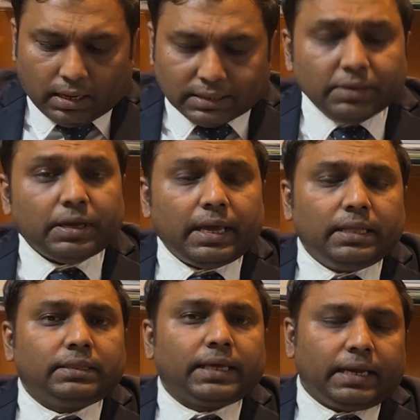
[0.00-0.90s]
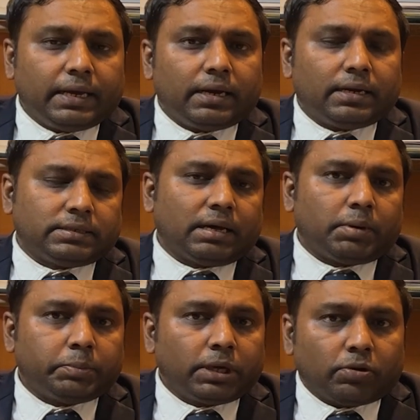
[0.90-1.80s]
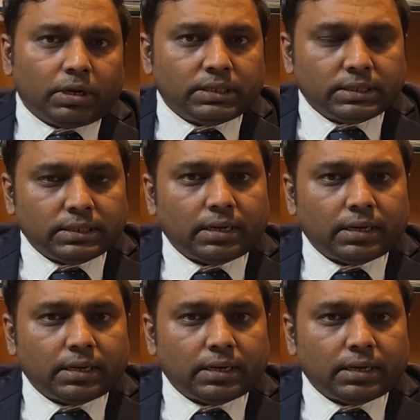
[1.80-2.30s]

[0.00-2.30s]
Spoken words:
See, in Telangana, some of the colleges